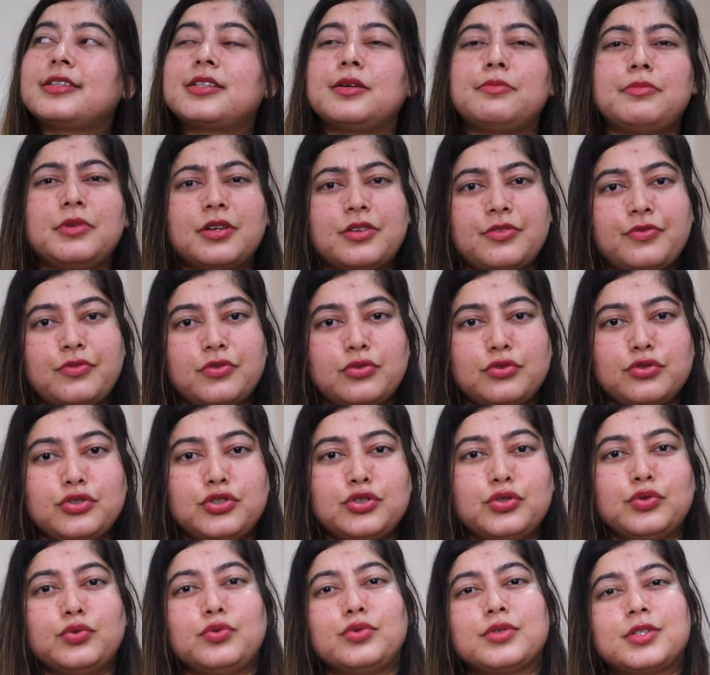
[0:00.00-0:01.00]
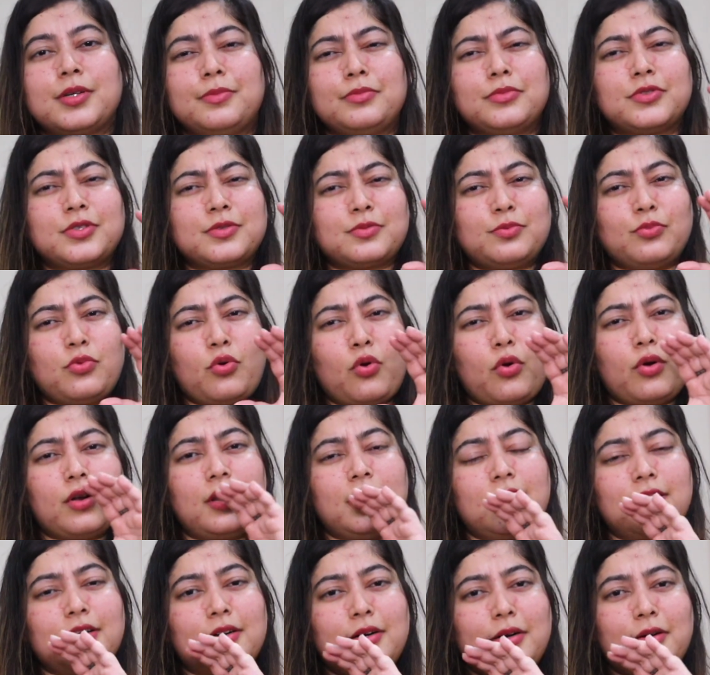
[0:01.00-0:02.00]
Some mixed fruit juice, some
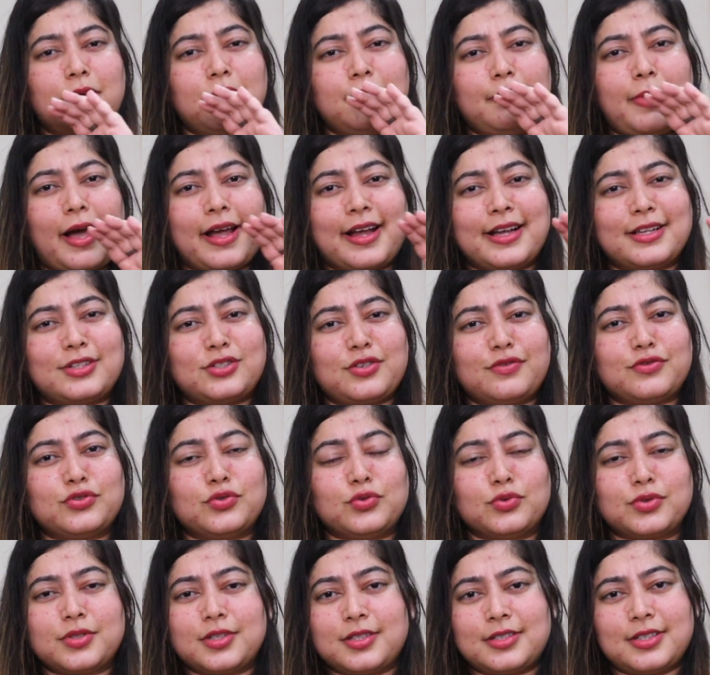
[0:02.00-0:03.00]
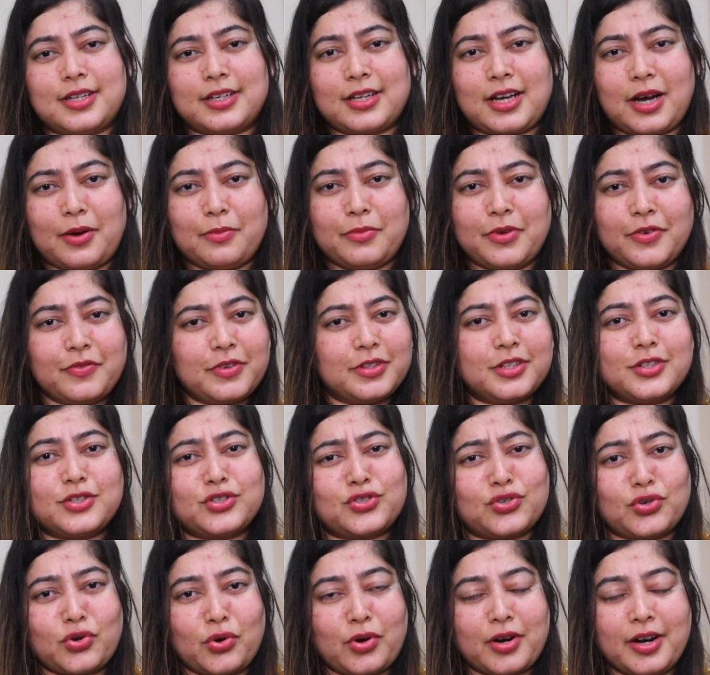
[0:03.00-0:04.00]
small packets of juices that come in with a
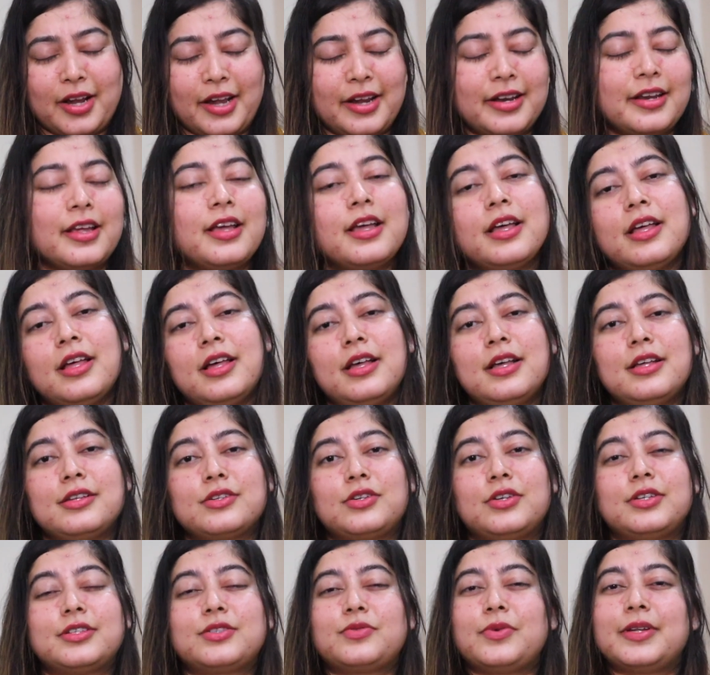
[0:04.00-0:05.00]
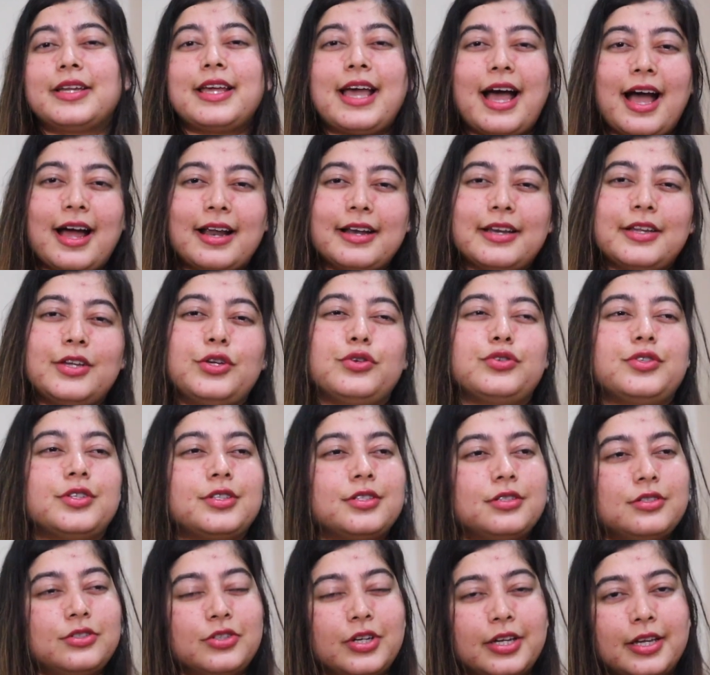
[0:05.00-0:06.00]
straw, right? So it's very handy. You
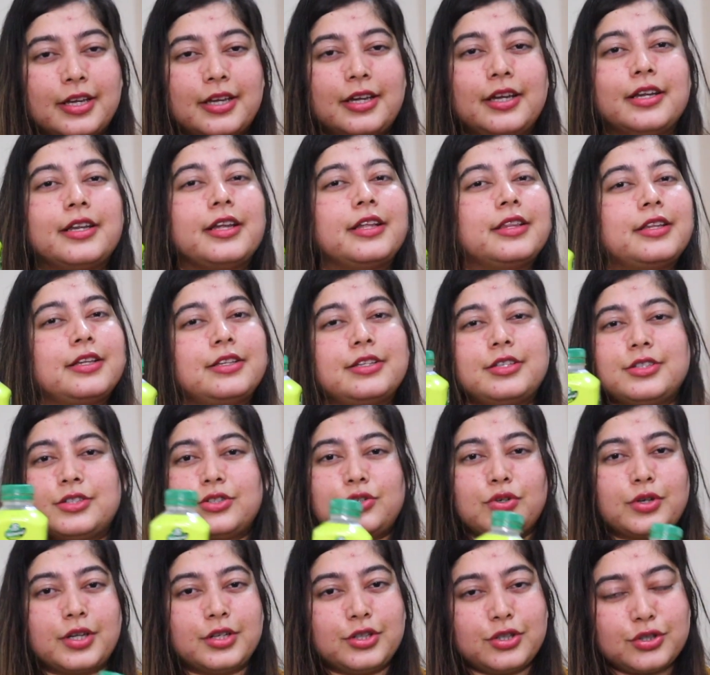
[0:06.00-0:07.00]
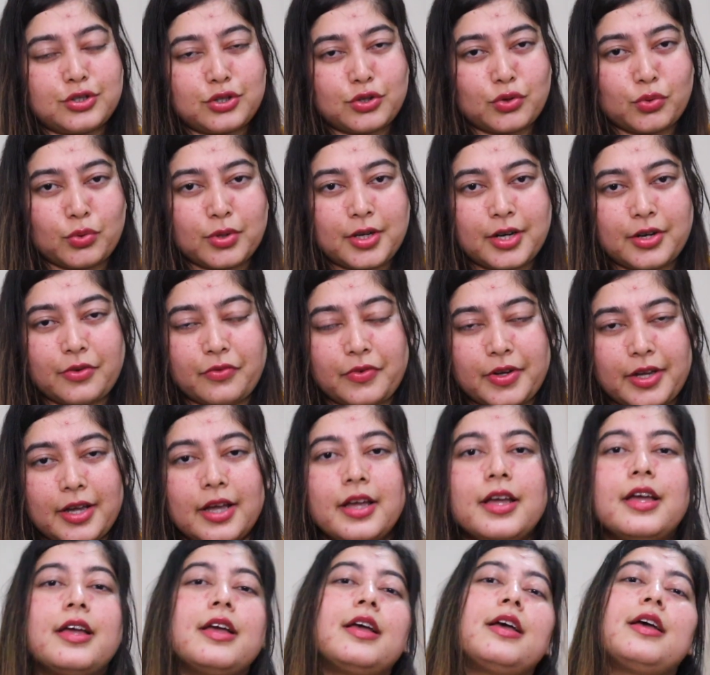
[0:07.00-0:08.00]
just drink it and then you can just throw that
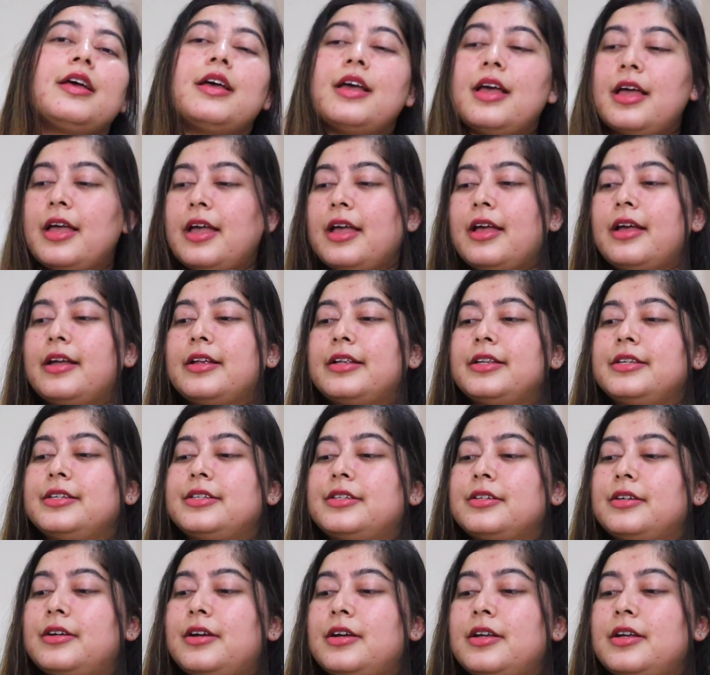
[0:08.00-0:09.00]
away. And